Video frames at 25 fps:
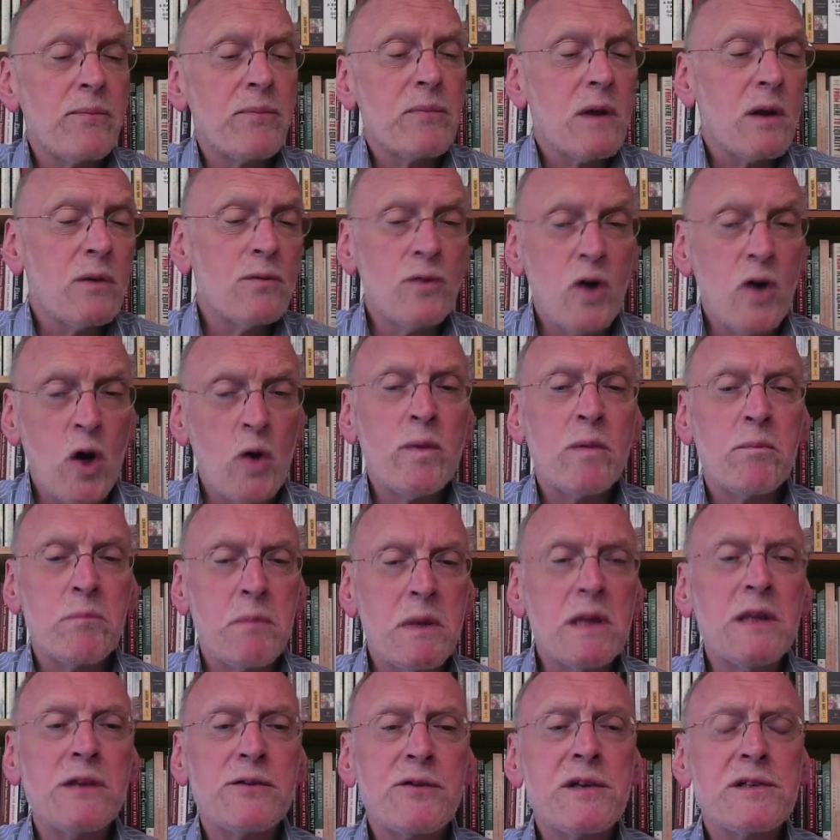
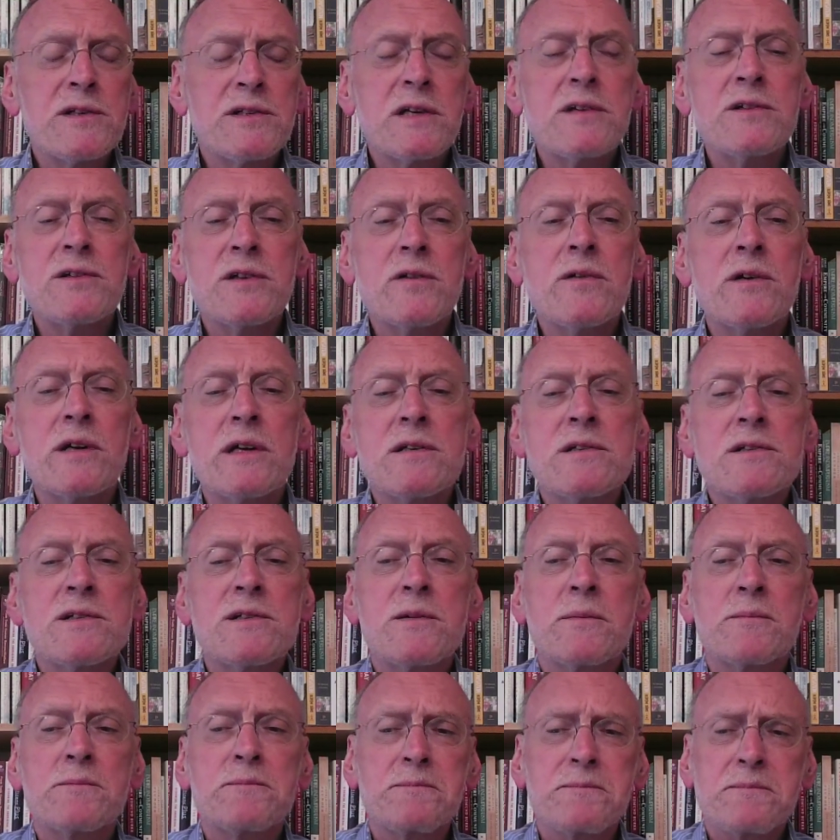Roman military
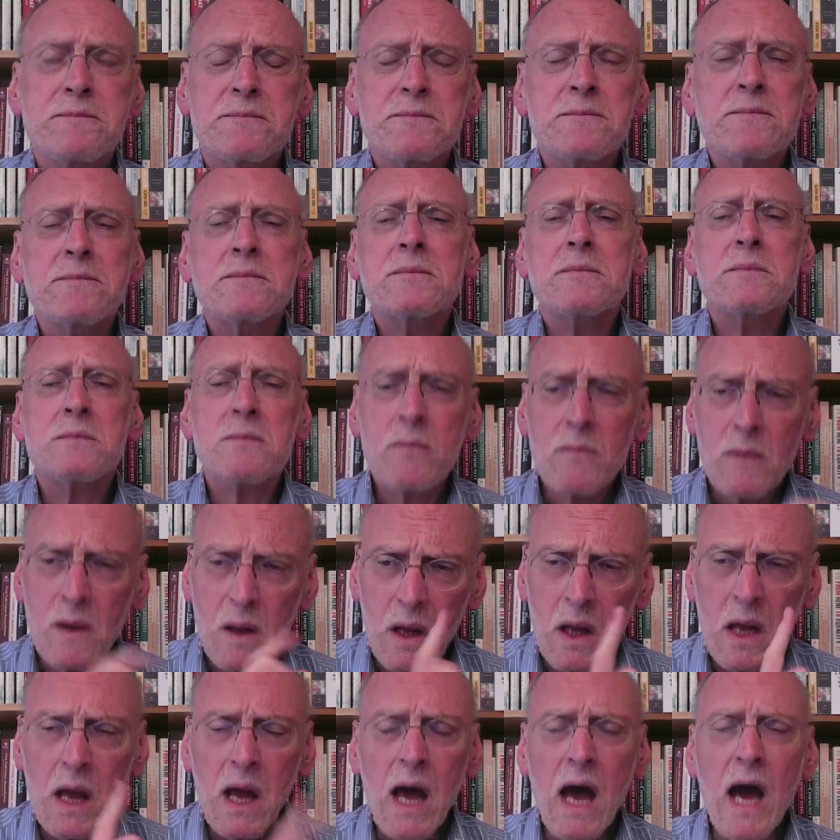centurions,
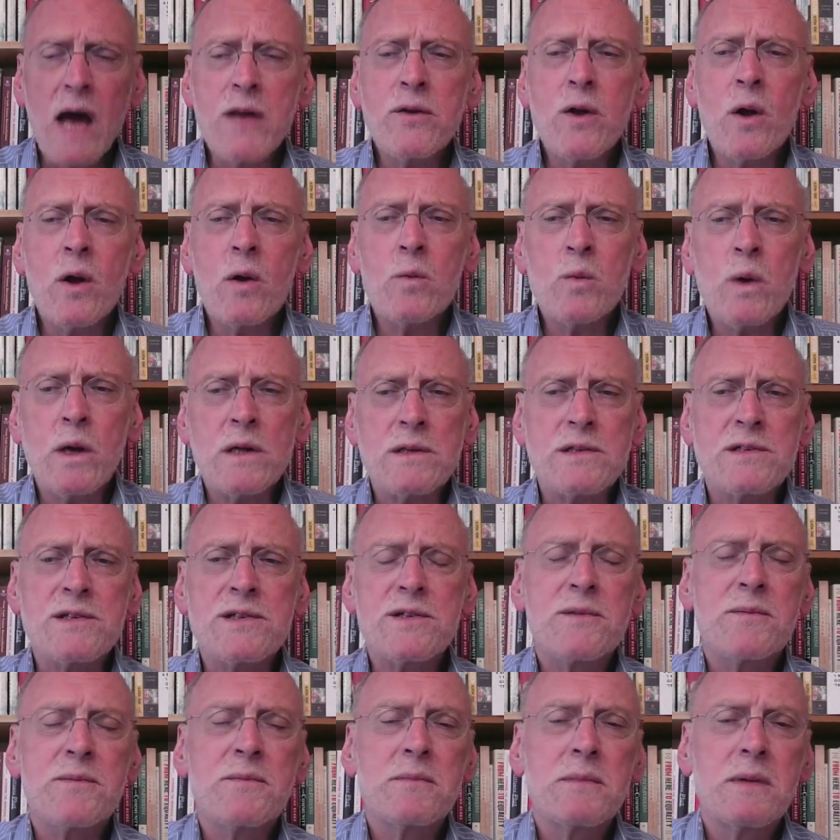and not
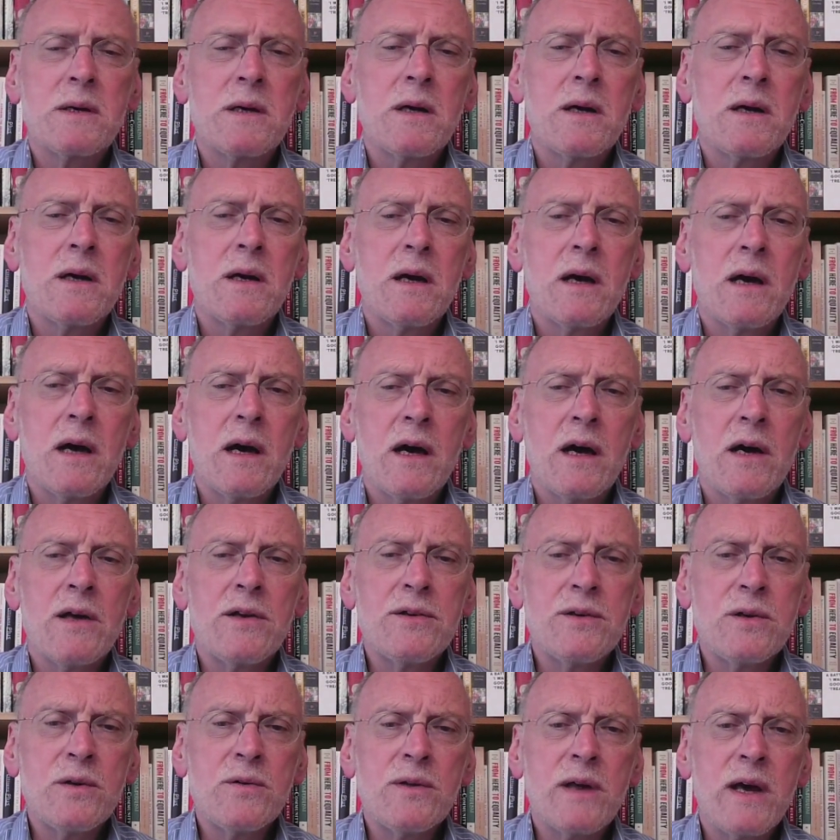once
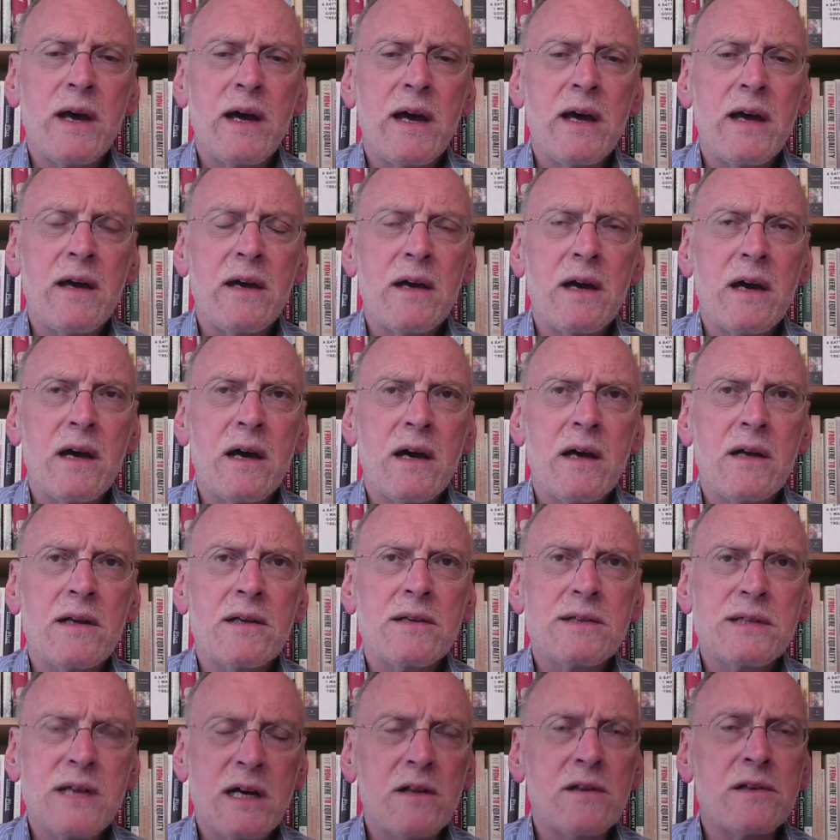do they
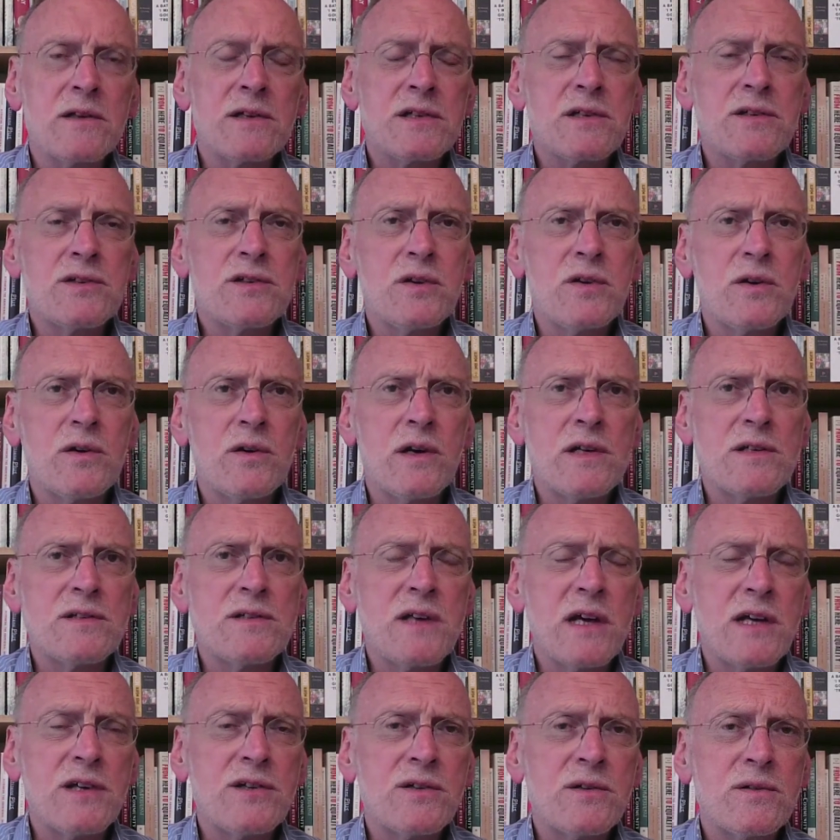tell the
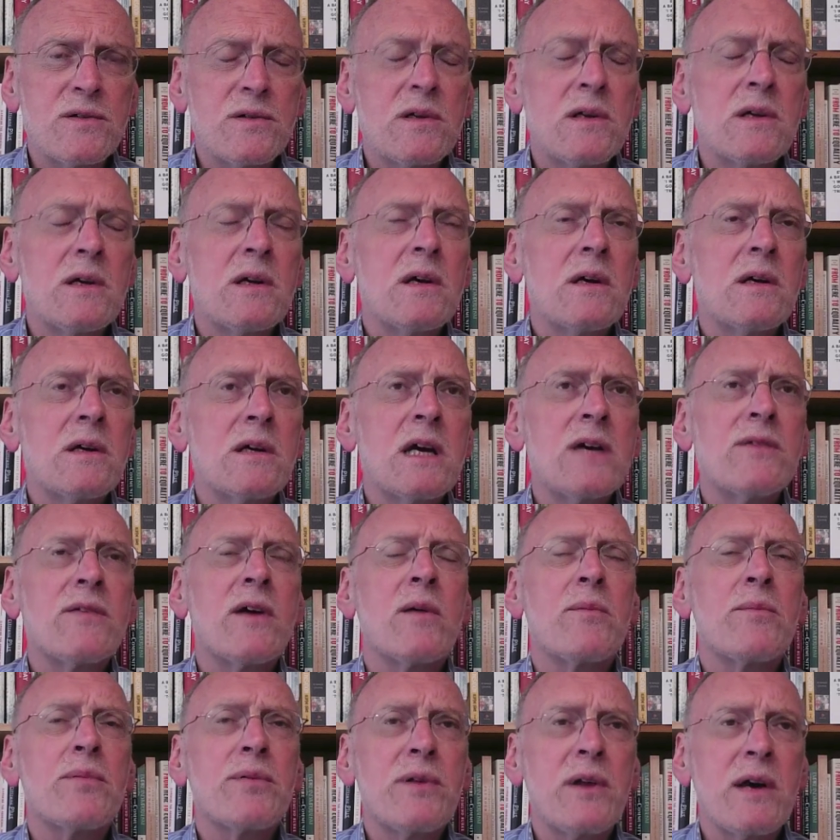centurions they should
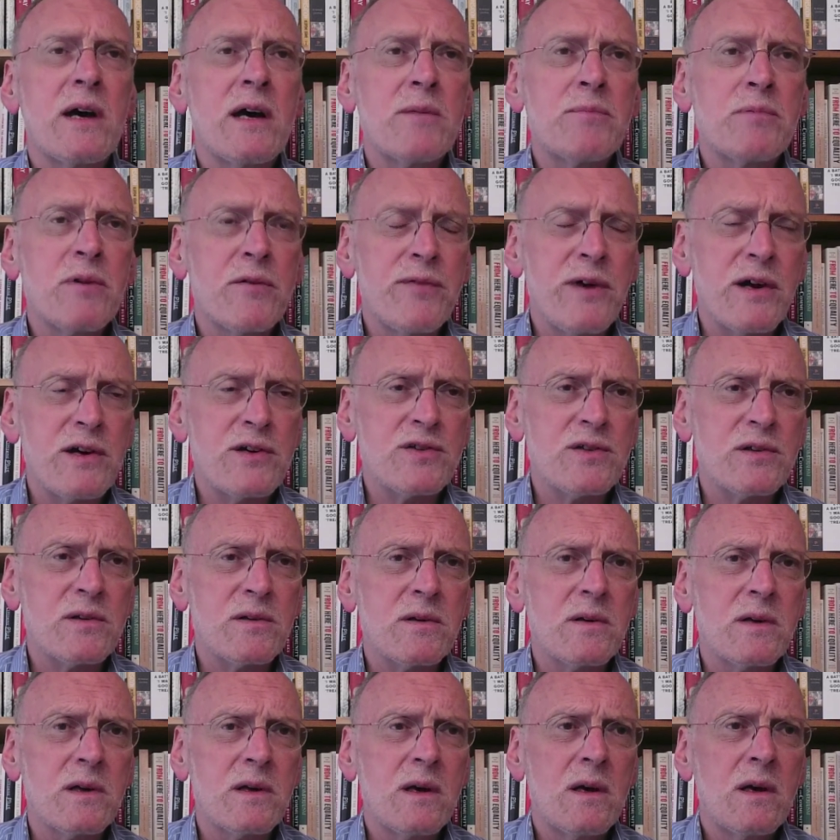give up their
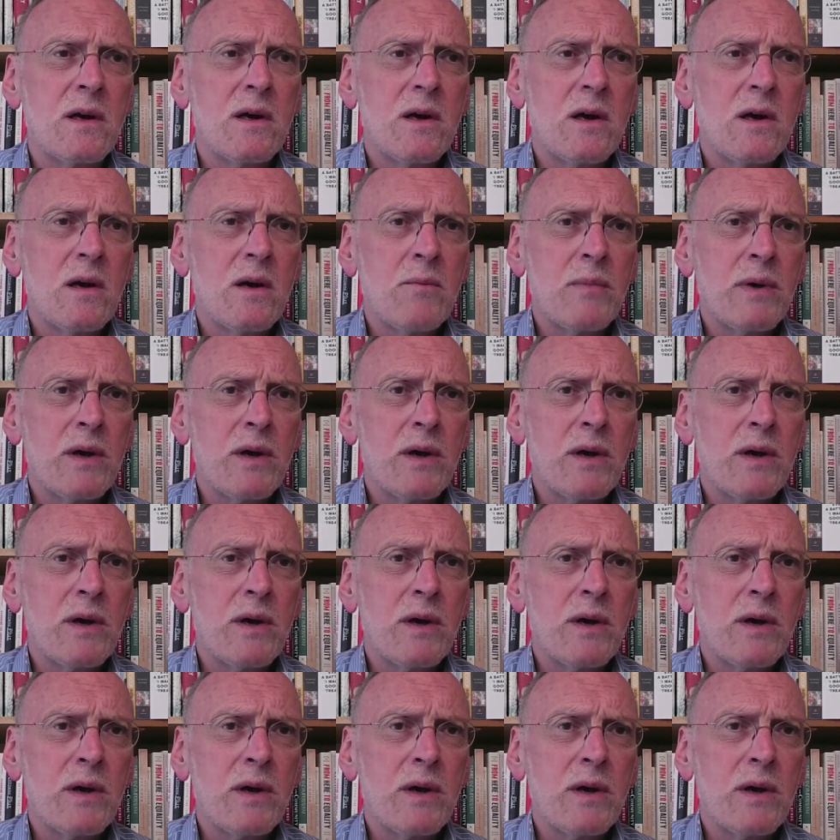profession